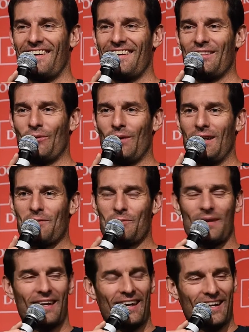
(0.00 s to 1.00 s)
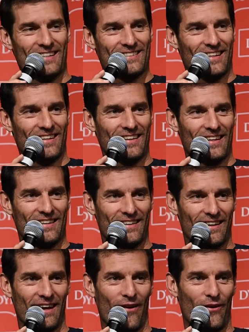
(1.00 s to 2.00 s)
the Williams mechanics,
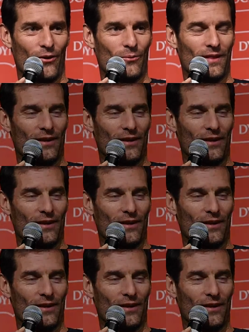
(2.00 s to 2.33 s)
they carried on with